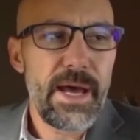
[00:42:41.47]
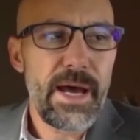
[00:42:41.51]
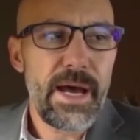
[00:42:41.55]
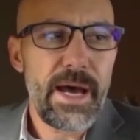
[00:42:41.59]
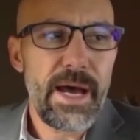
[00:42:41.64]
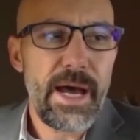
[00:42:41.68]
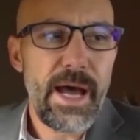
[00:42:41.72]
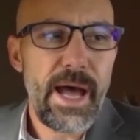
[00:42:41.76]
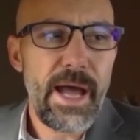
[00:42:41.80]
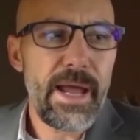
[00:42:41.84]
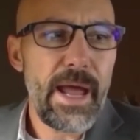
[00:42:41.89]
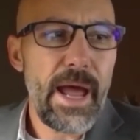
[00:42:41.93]

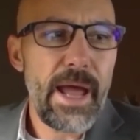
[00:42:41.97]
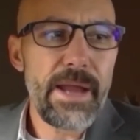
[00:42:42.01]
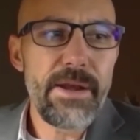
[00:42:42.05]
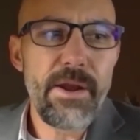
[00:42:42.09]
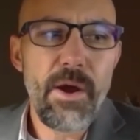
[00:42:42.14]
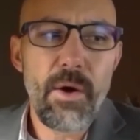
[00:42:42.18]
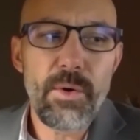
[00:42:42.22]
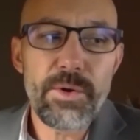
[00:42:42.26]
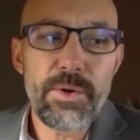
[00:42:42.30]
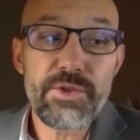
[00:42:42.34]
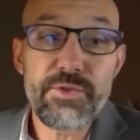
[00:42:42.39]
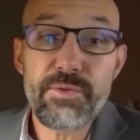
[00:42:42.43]
I
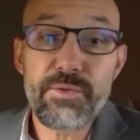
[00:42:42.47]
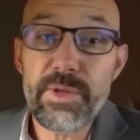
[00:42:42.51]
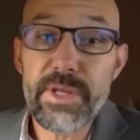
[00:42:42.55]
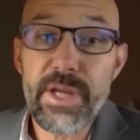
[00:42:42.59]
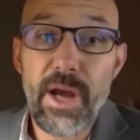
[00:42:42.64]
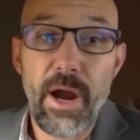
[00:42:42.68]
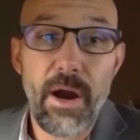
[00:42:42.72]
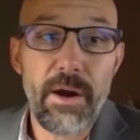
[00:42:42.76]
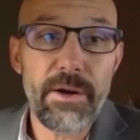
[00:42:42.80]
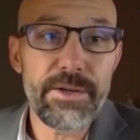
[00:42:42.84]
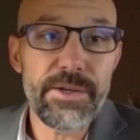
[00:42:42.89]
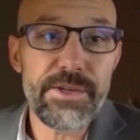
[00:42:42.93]
know it's really
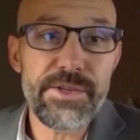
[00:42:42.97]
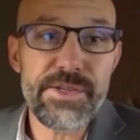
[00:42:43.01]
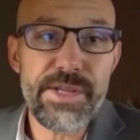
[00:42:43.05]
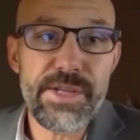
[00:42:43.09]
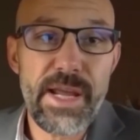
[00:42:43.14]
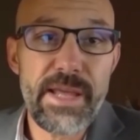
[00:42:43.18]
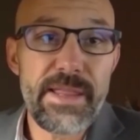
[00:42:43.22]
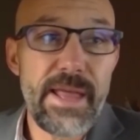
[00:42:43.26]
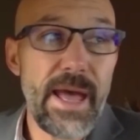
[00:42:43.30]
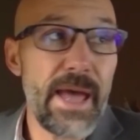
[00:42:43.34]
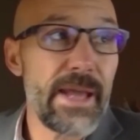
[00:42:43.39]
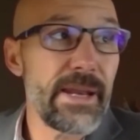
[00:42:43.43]
hard to
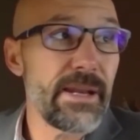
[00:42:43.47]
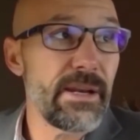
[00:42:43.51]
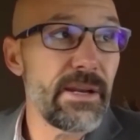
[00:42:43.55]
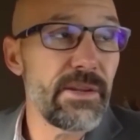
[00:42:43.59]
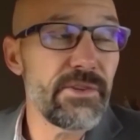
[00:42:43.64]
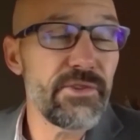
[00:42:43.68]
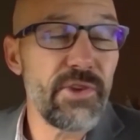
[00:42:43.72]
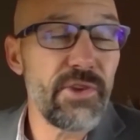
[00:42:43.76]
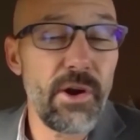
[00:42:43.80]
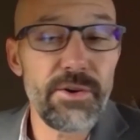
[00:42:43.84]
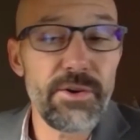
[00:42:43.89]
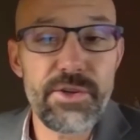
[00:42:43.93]
say that, and
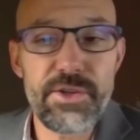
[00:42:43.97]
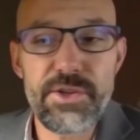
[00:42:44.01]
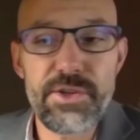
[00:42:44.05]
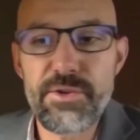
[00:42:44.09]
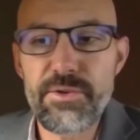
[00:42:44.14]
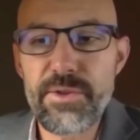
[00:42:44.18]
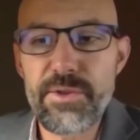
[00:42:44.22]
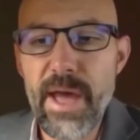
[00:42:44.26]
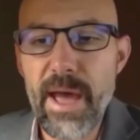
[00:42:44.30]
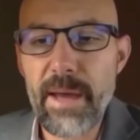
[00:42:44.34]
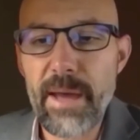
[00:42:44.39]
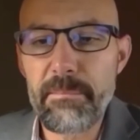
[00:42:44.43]
it's hard to
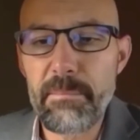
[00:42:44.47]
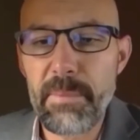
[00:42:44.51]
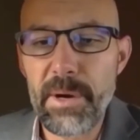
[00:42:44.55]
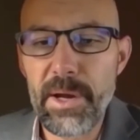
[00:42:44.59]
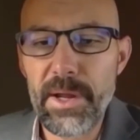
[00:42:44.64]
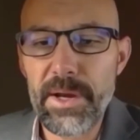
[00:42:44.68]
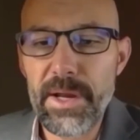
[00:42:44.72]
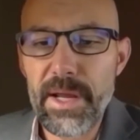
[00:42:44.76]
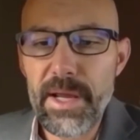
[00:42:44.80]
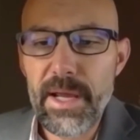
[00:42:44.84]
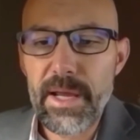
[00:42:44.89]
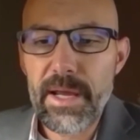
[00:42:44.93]
do that,
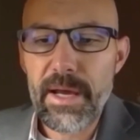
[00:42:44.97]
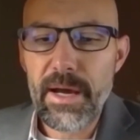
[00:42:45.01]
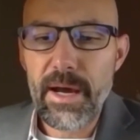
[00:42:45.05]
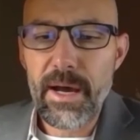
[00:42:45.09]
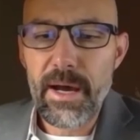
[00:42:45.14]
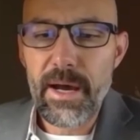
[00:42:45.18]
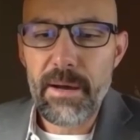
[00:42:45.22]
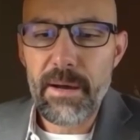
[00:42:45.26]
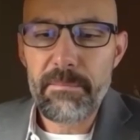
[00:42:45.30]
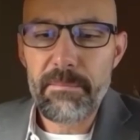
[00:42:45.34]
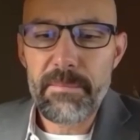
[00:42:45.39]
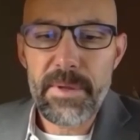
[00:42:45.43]
but
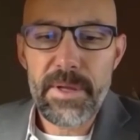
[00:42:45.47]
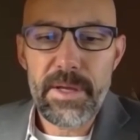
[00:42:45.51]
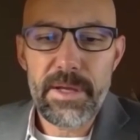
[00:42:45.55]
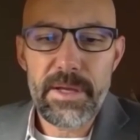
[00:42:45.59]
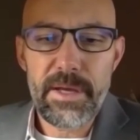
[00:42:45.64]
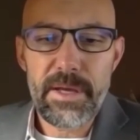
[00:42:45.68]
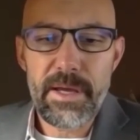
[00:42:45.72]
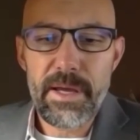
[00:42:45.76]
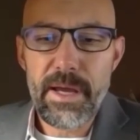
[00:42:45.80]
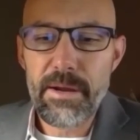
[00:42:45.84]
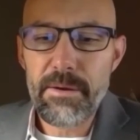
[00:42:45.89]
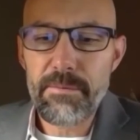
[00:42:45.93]

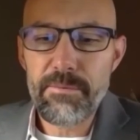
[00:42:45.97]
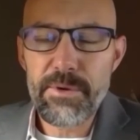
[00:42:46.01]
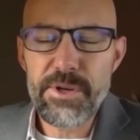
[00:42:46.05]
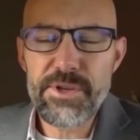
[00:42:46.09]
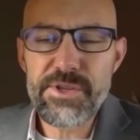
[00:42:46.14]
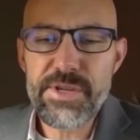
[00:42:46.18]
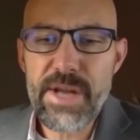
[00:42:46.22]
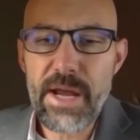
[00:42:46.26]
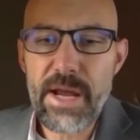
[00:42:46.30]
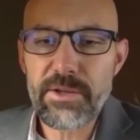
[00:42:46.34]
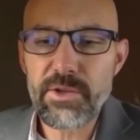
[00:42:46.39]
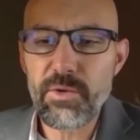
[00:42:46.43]
I
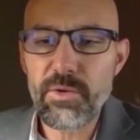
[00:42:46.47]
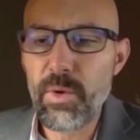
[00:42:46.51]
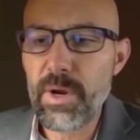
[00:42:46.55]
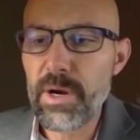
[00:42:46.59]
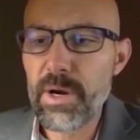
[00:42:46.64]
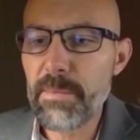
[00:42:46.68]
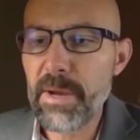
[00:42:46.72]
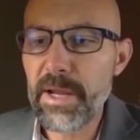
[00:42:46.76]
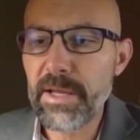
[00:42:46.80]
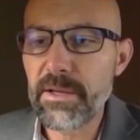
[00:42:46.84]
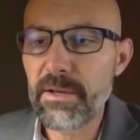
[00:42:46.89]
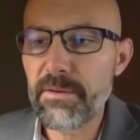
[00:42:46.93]
reached out to one
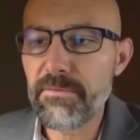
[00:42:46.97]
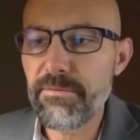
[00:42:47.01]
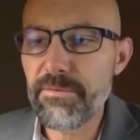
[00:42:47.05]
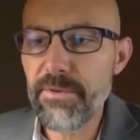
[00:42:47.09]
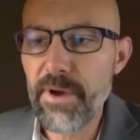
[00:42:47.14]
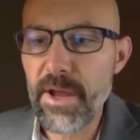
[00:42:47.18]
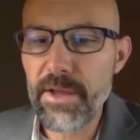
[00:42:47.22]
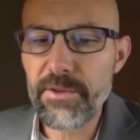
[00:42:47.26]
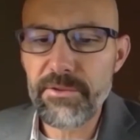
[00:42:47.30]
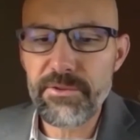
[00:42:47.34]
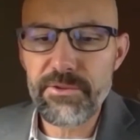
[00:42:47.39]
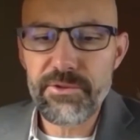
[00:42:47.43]
of my good
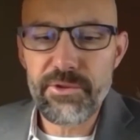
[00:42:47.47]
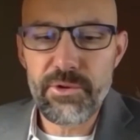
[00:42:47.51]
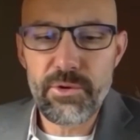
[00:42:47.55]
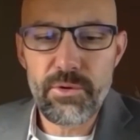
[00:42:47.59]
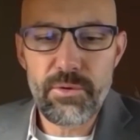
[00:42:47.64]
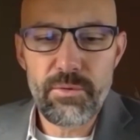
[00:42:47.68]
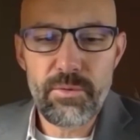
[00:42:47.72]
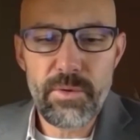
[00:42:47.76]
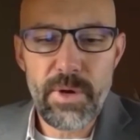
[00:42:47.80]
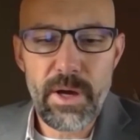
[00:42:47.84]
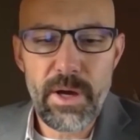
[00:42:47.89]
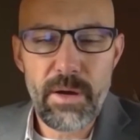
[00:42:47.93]
friends
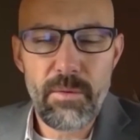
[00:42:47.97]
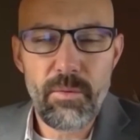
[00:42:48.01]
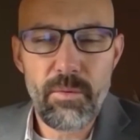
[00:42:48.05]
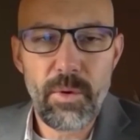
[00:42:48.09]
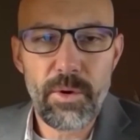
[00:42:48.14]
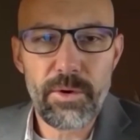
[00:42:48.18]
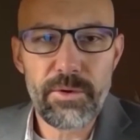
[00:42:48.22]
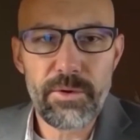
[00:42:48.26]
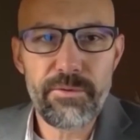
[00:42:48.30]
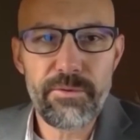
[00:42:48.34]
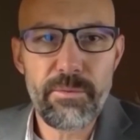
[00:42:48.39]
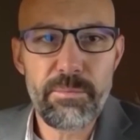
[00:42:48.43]
who
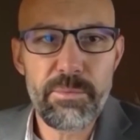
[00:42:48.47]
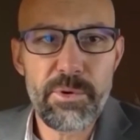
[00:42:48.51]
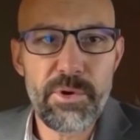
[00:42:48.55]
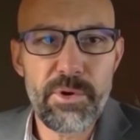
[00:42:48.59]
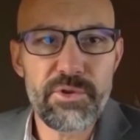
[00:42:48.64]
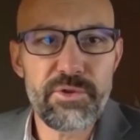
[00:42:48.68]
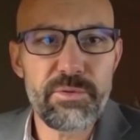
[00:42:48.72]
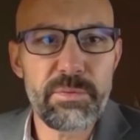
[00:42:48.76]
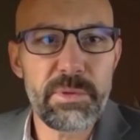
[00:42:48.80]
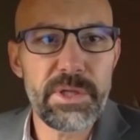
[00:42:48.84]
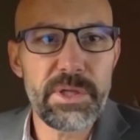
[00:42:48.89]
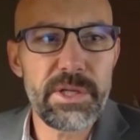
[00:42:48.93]
worked for
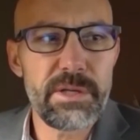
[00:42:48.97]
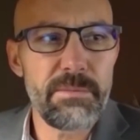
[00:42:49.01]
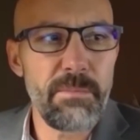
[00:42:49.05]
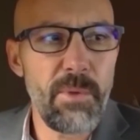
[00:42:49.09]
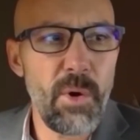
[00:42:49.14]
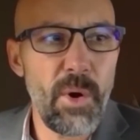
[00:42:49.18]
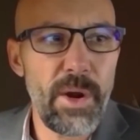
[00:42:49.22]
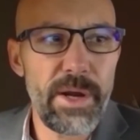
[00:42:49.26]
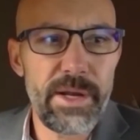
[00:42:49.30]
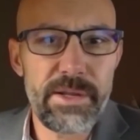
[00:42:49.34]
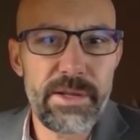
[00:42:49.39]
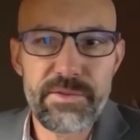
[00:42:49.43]
Principal in Des
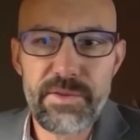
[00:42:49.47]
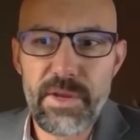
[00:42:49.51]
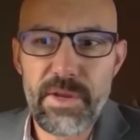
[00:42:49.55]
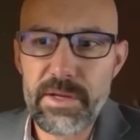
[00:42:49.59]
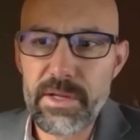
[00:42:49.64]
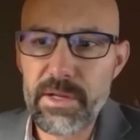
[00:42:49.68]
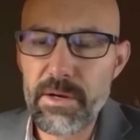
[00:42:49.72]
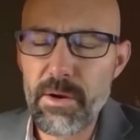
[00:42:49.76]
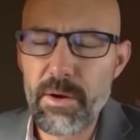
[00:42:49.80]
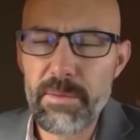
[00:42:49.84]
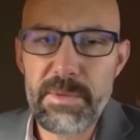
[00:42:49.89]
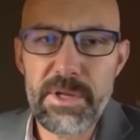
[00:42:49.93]
Moines and
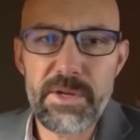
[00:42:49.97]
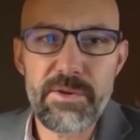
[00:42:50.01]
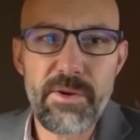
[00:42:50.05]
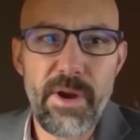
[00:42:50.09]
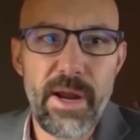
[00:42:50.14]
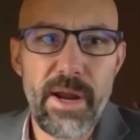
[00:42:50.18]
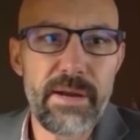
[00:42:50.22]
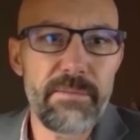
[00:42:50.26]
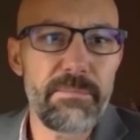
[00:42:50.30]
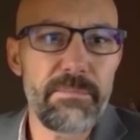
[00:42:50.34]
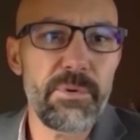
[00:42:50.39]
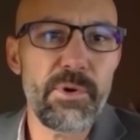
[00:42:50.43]
said, it'd be
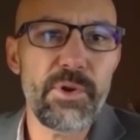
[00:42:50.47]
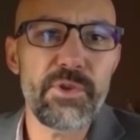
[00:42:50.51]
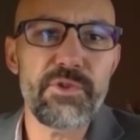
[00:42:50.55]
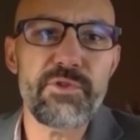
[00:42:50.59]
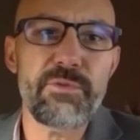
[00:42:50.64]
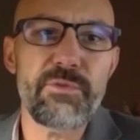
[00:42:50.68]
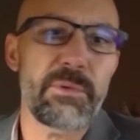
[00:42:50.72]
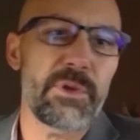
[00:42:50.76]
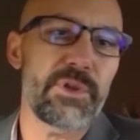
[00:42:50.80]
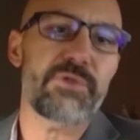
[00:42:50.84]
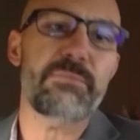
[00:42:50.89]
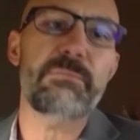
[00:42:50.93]
great if
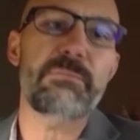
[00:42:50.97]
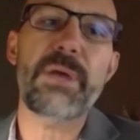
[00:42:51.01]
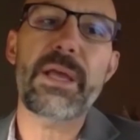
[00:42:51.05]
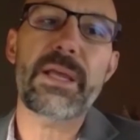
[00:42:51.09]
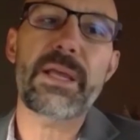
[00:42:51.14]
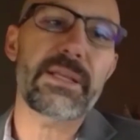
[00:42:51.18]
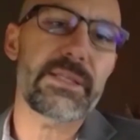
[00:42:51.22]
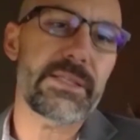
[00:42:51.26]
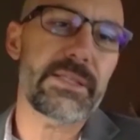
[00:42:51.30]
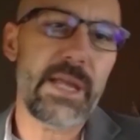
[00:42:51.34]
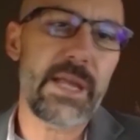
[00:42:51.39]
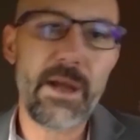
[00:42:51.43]
Principal, as
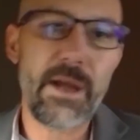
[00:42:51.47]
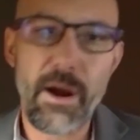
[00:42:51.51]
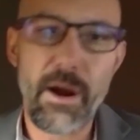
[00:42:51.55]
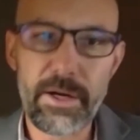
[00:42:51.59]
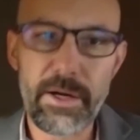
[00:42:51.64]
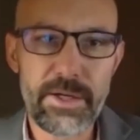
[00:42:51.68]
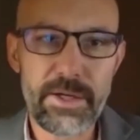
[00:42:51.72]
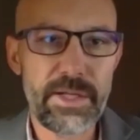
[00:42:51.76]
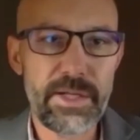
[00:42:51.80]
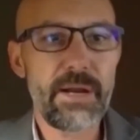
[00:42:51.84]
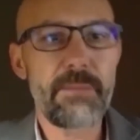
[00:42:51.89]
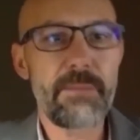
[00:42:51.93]
big as they are,
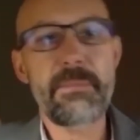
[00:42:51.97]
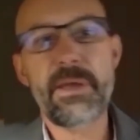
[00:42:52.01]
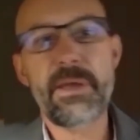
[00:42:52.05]
could get a